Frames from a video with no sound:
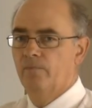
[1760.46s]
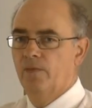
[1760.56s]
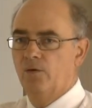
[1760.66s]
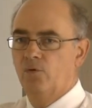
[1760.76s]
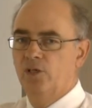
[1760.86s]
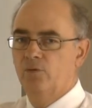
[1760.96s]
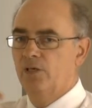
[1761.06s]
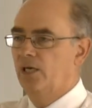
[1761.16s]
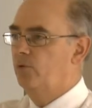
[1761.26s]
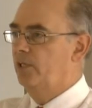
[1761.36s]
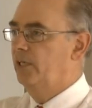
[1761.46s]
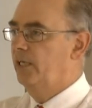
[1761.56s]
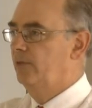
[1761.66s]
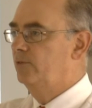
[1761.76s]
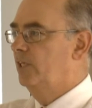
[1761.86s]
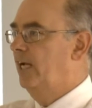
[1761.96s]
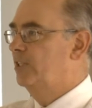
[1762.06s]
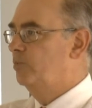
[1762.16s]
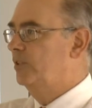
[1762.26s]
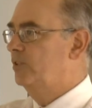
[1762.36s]
that you and I will encounter
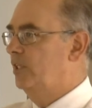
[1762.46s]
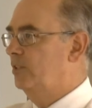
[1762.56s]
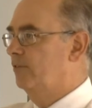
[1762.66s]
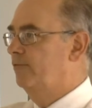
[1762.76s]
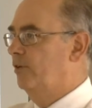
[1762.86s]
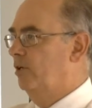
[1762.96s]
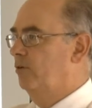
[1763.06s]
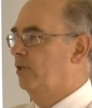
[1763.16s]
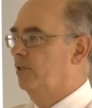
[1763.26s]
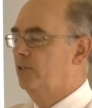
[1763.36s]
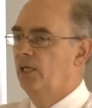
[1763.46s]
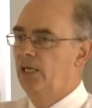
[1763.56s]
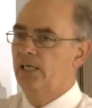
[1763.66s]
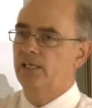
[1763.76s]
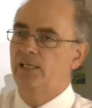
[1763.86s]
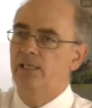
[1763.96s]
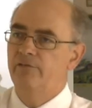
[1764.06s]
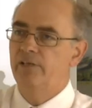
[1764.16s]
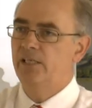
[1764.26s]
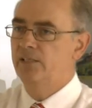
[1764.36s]
as we seek to follow God and
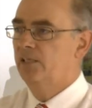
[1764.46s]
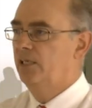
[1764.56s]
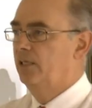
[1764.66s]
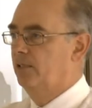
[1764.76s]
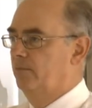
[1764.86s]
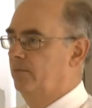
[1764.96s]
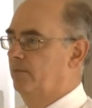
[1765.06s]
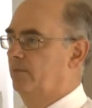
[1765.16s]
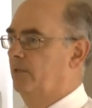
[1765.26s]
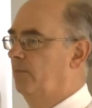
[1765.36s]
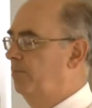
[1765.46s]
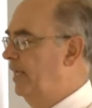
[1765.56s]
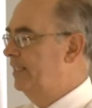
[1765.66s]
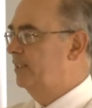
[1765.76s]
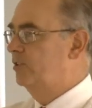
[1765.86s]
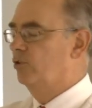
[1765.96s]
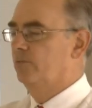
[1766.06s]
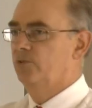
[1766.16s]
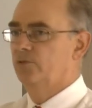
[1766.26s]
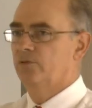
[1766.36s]
live in his kingdom. Plenty storms.